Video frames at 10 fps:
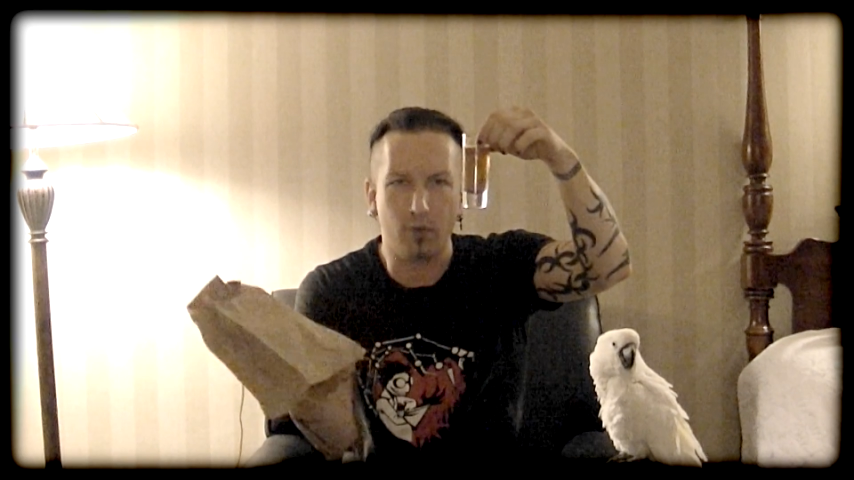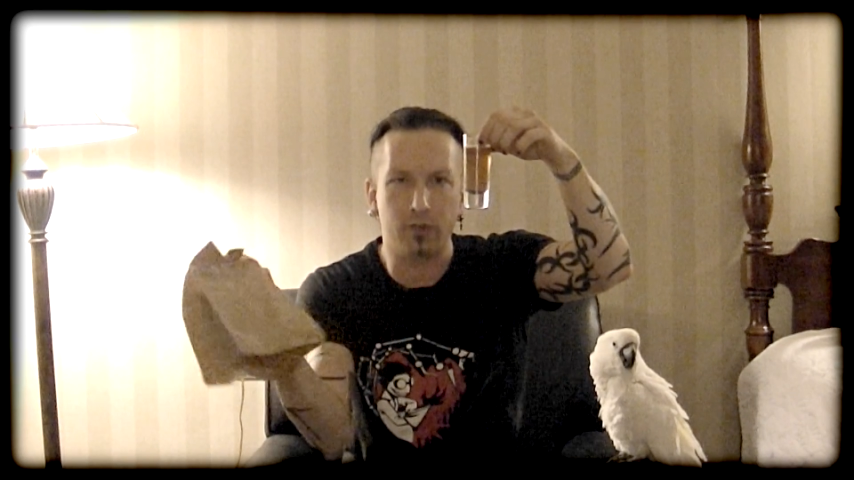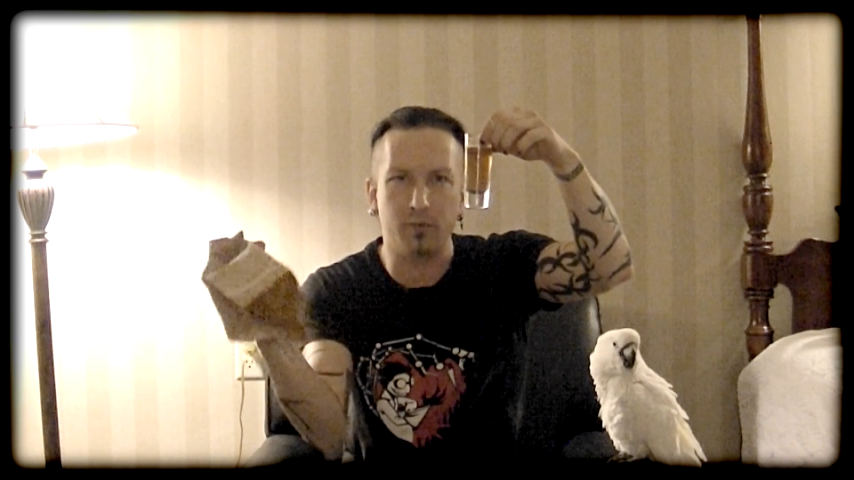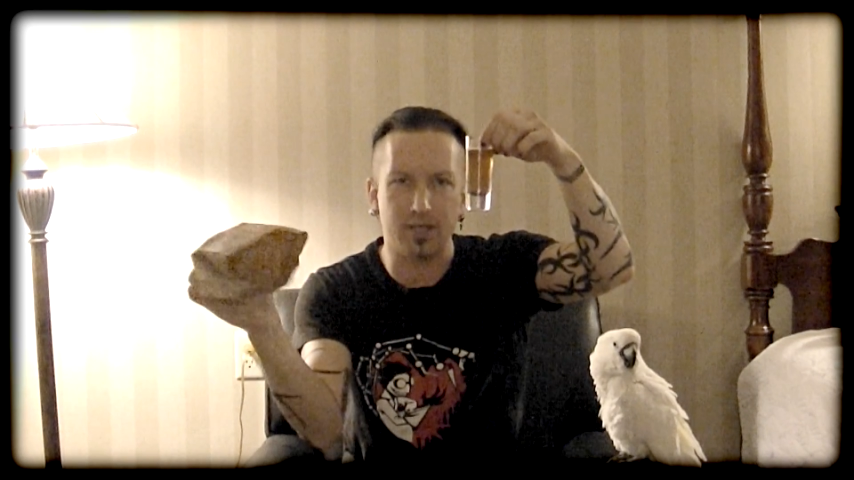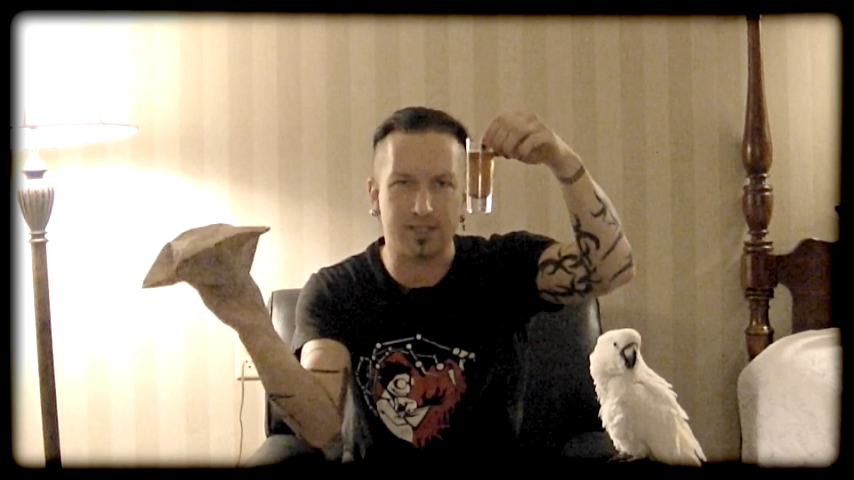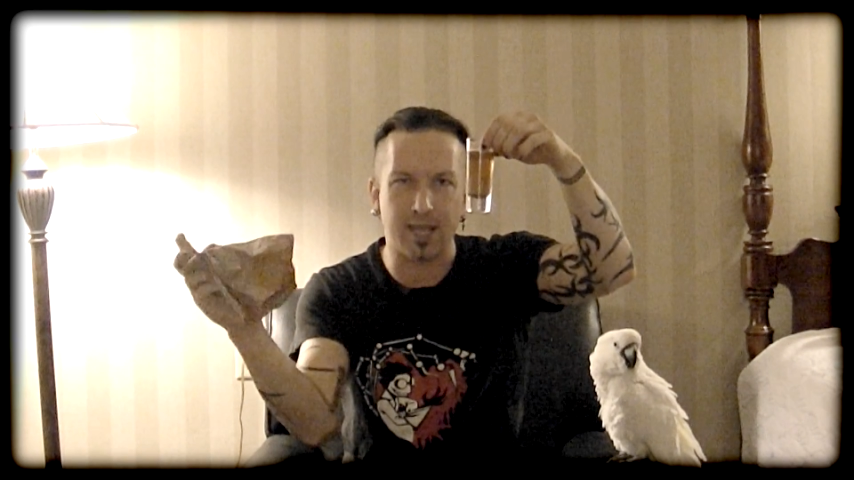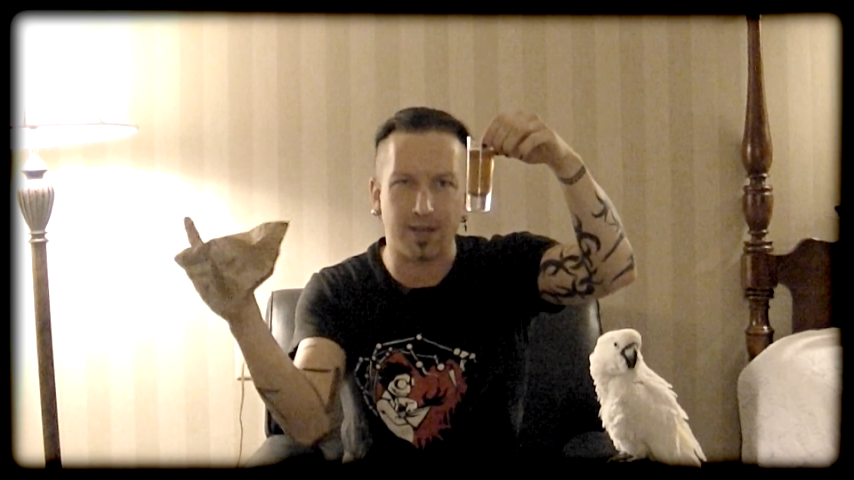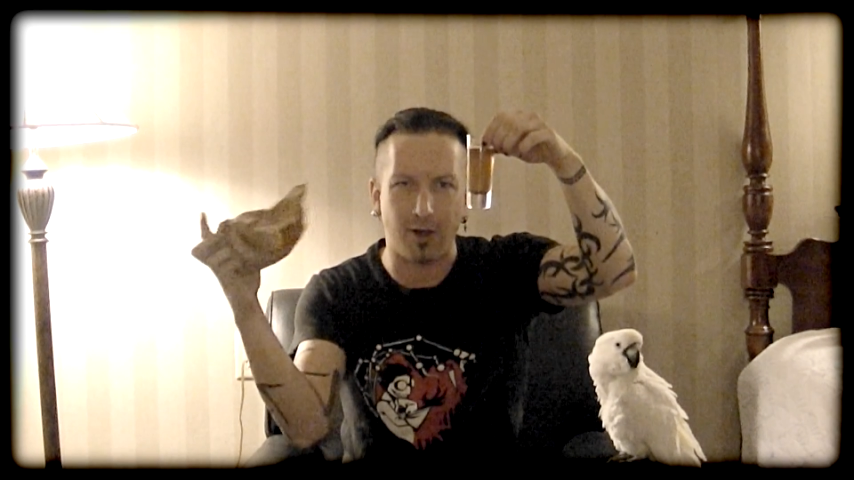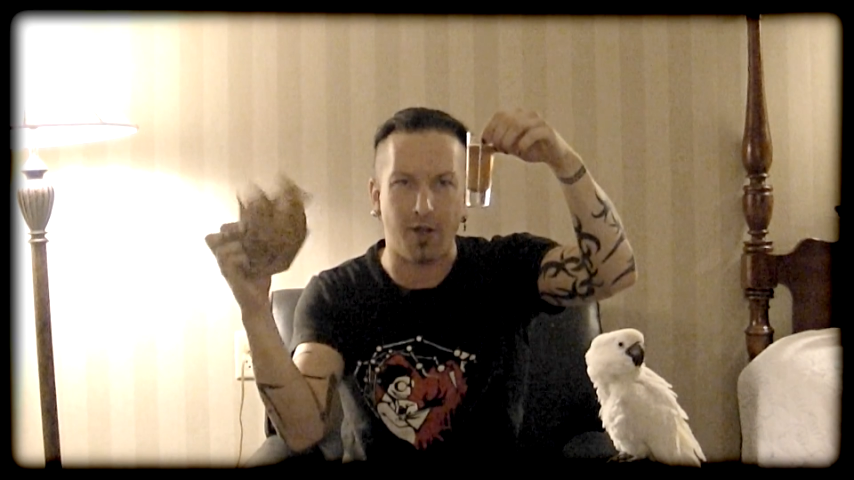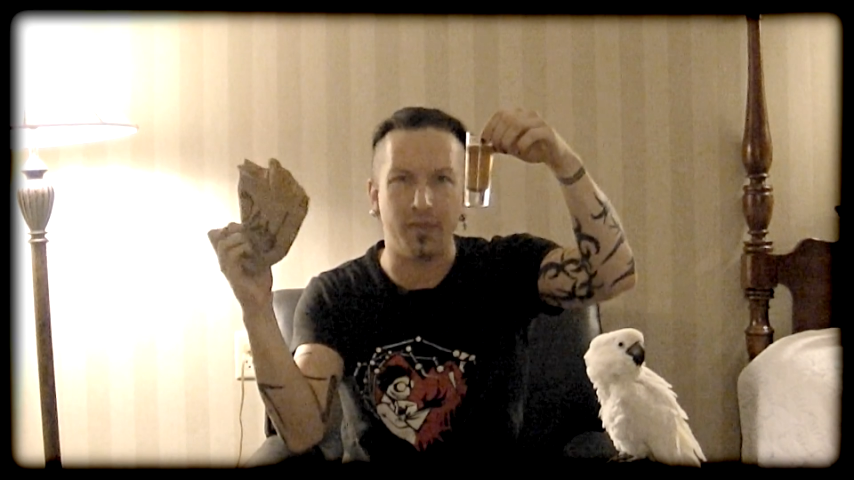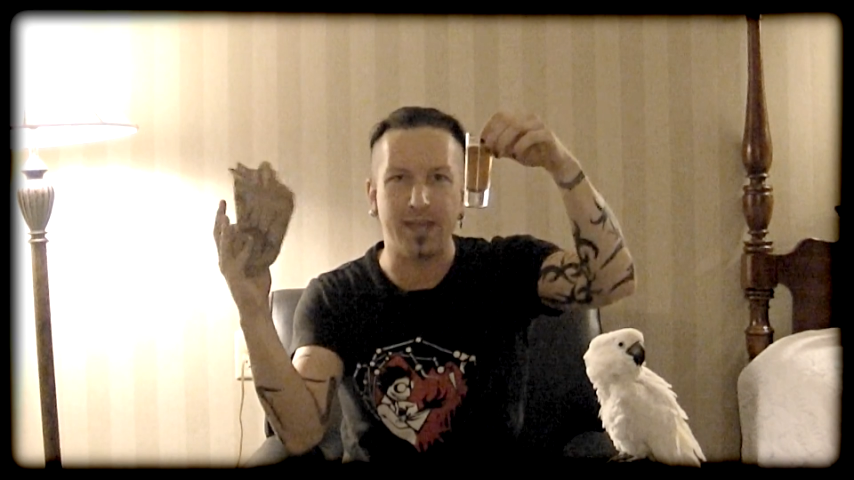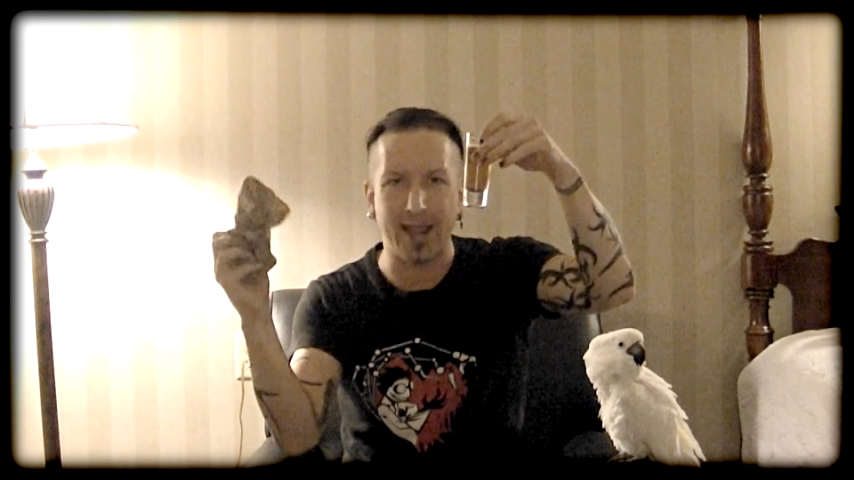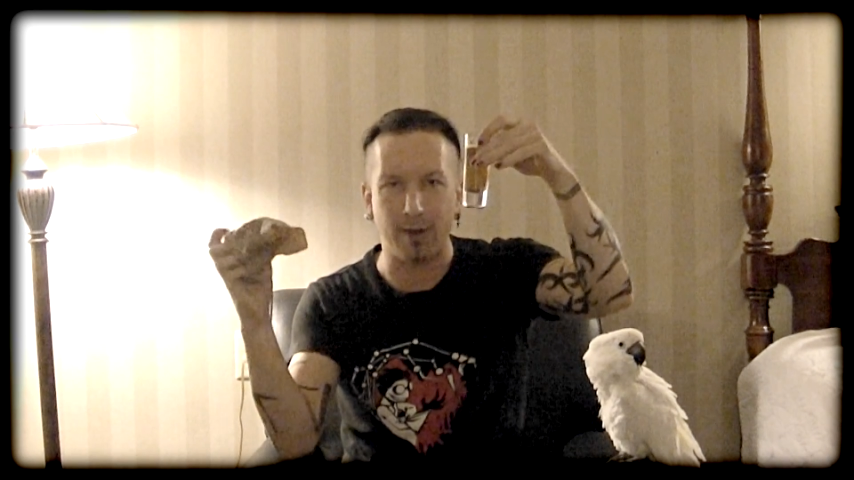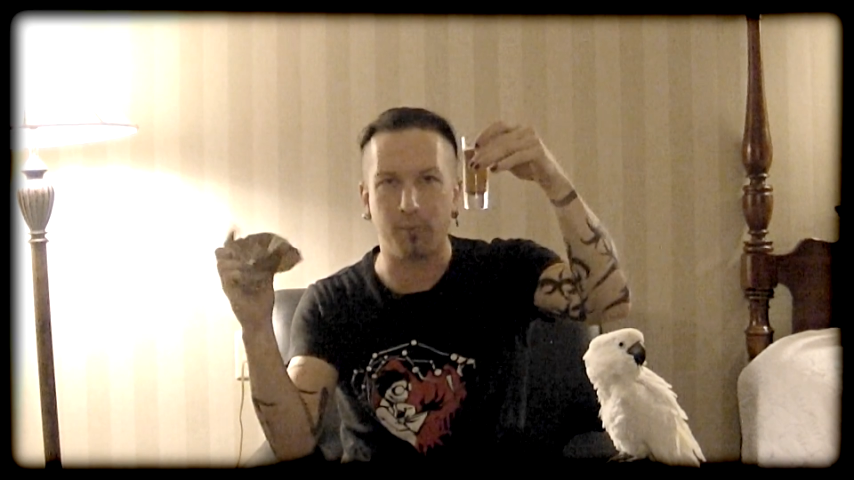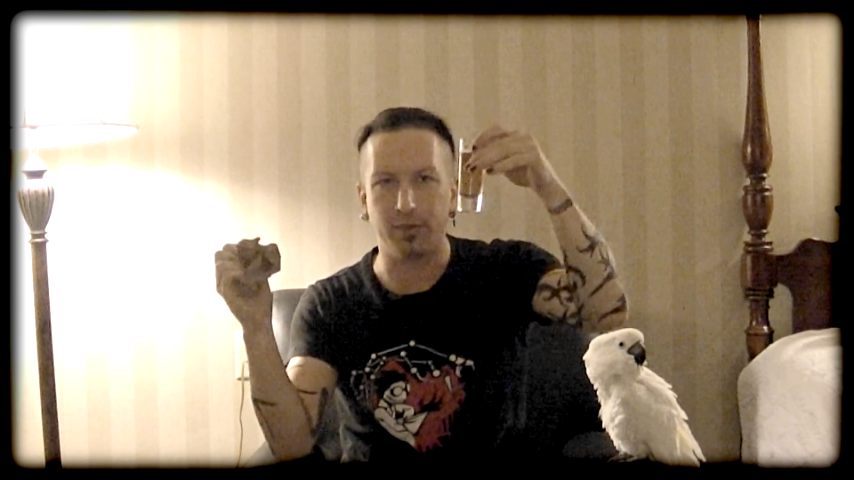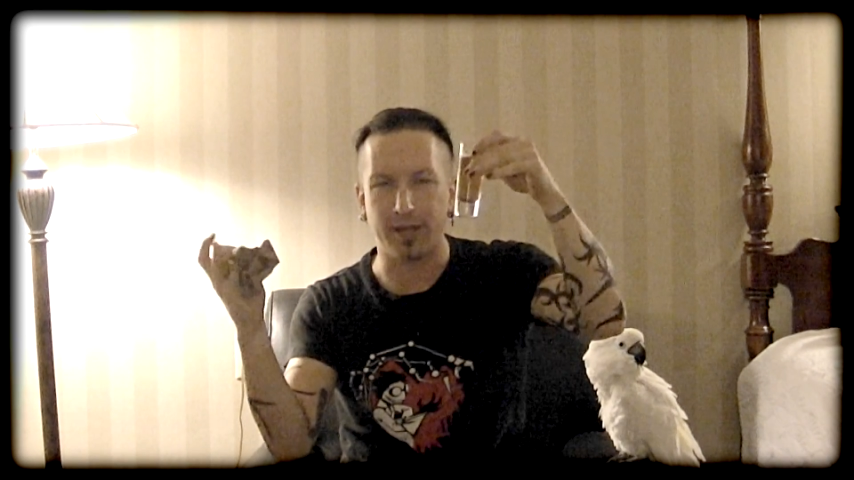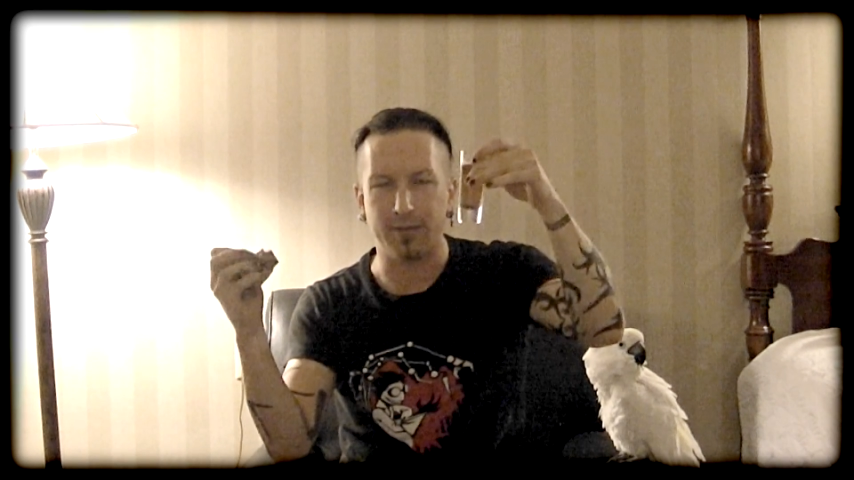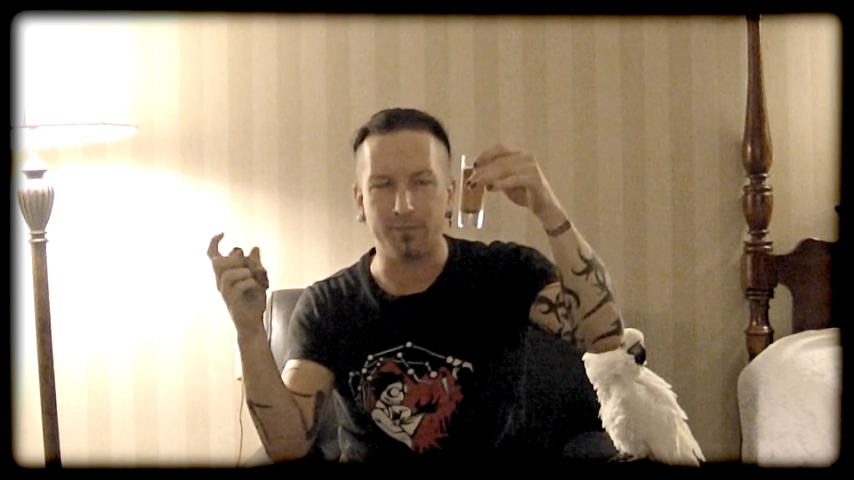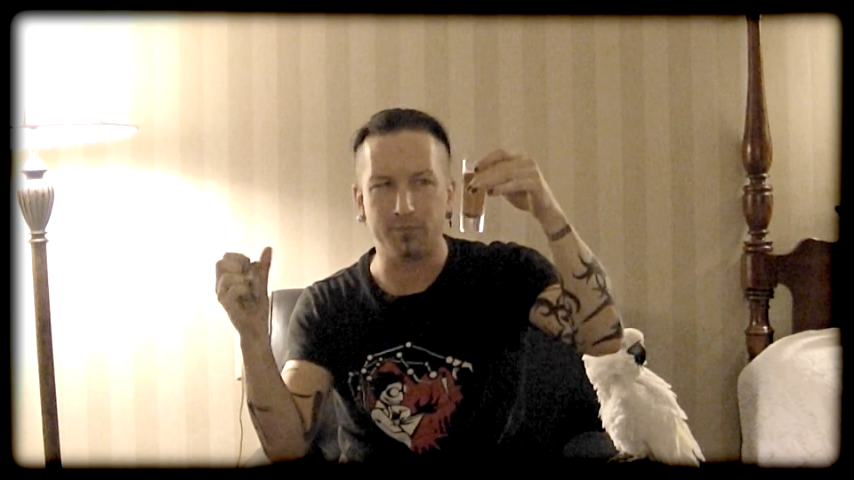with me to take on the airplane.